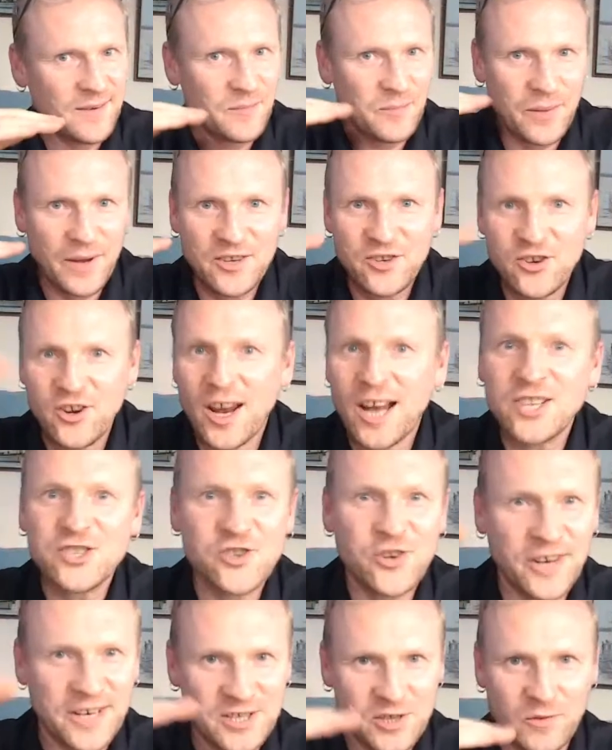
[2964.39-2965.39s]

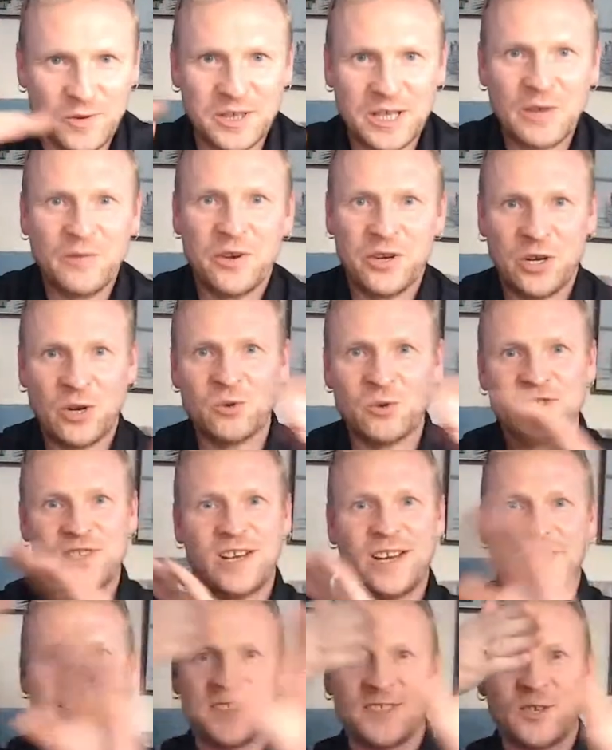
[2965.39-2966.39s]
pediatrics or whatever,
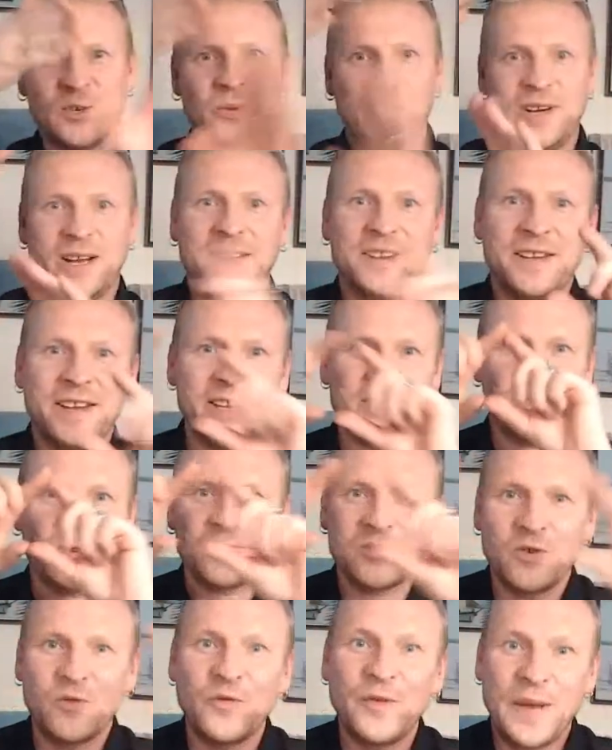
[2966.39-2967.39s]
science going on. There is
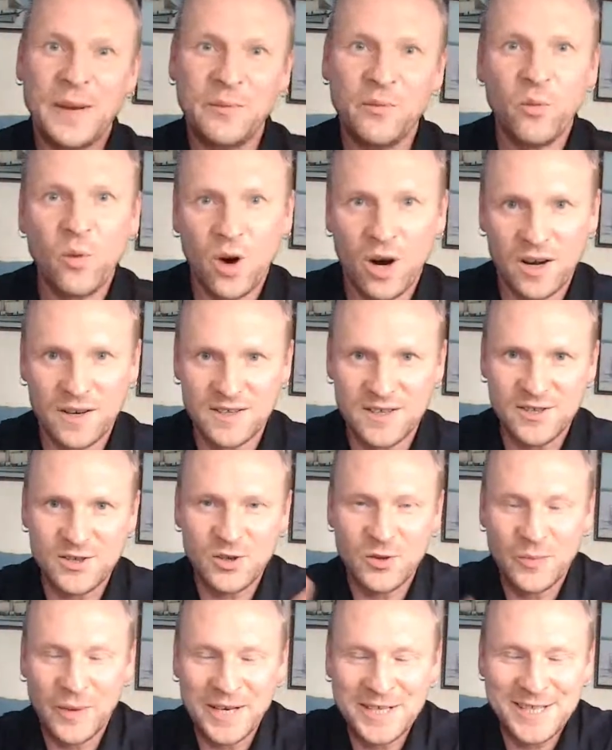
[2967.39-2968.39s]
also vape wards.
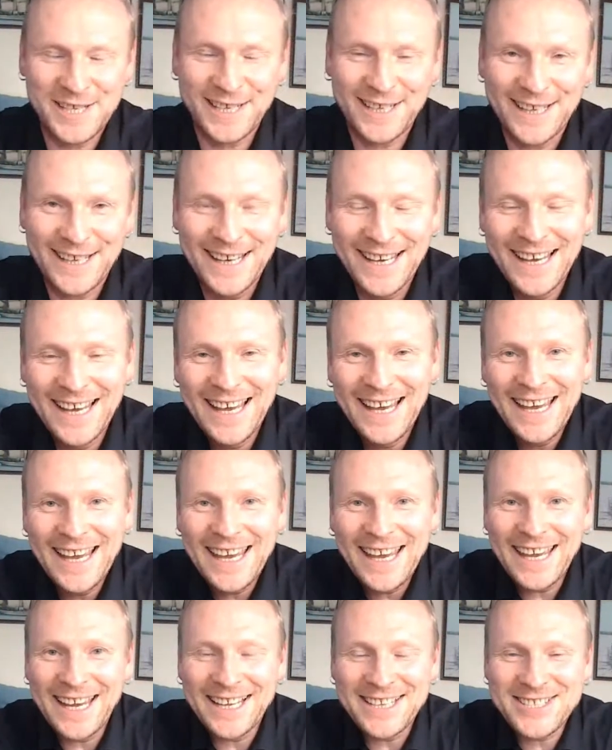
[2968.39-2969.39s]
So basically,
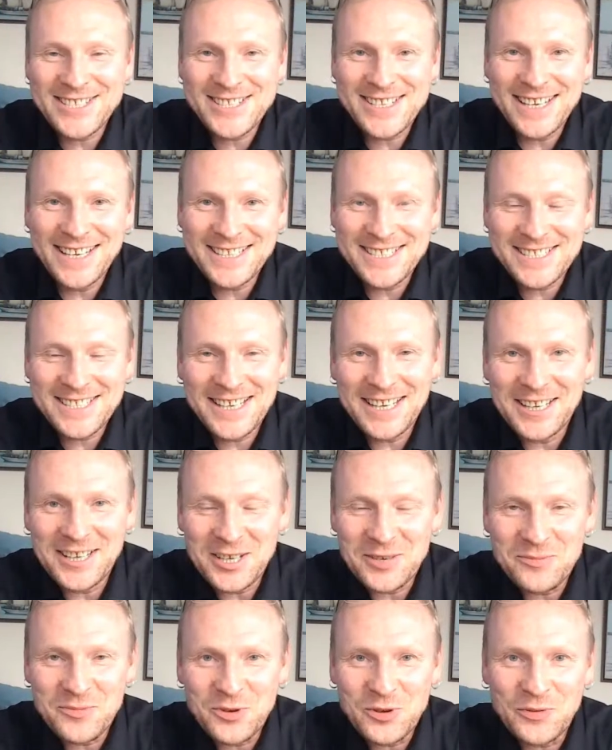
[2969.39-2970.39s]
it's then in
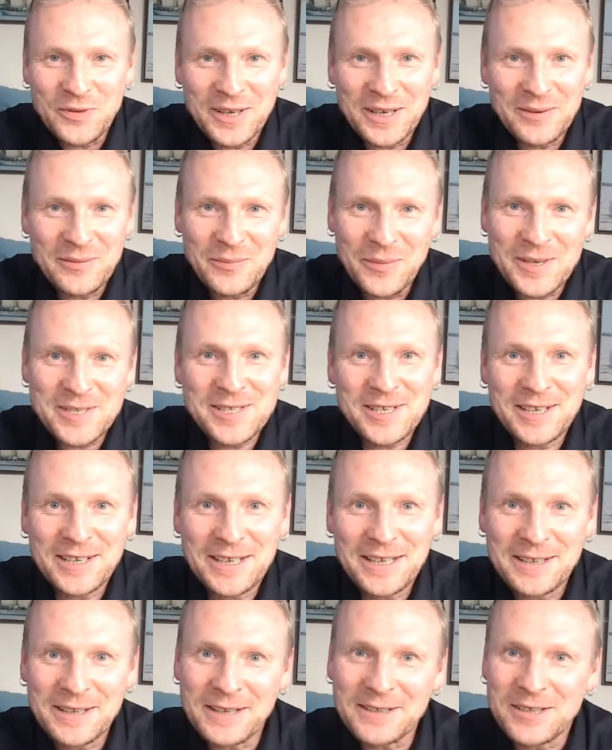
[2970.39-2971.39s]
the movie,
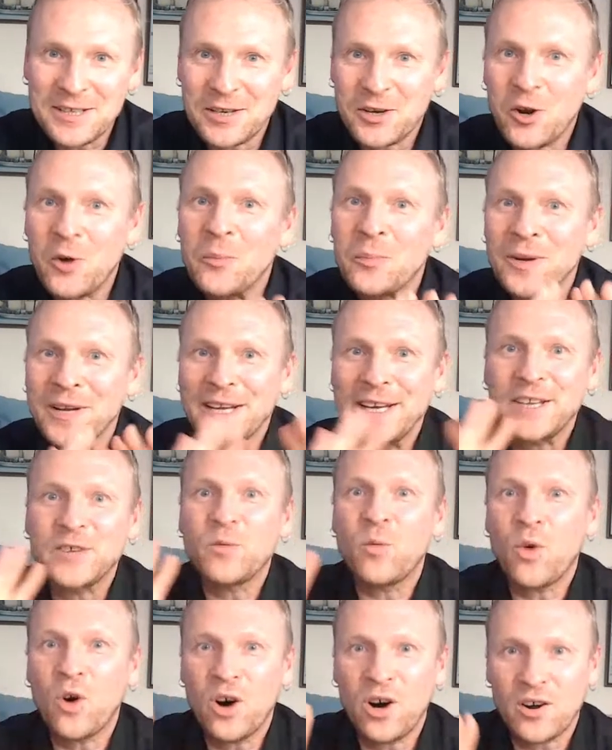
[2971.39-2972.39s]
basically the complete
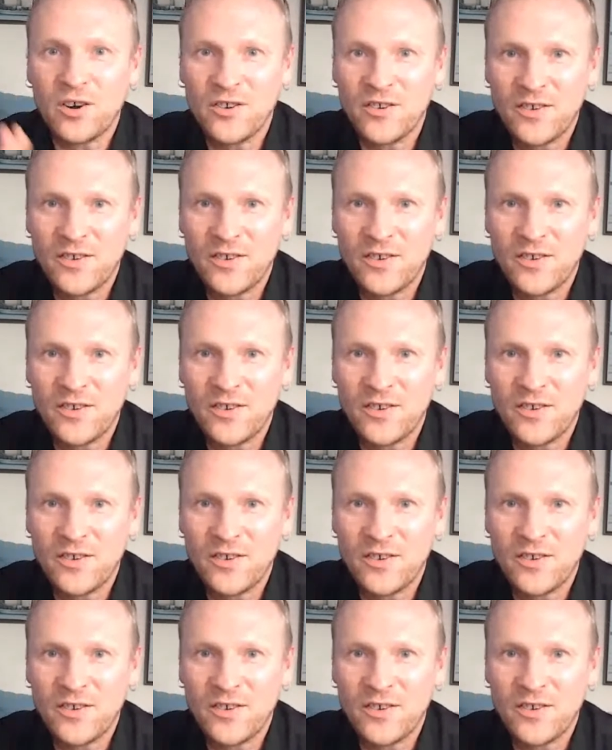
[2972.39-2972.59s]
ward